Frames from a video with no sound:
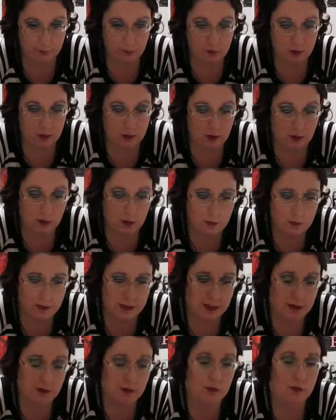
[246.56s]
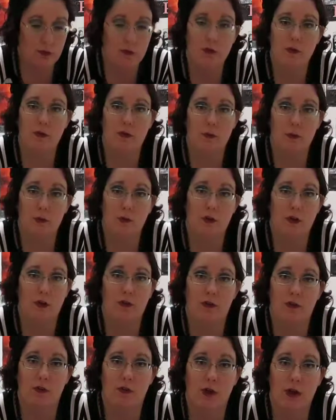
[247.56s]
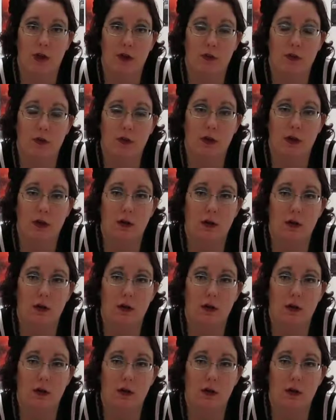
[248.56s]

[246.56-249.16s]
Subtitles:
All the actors in this movie are fantastic.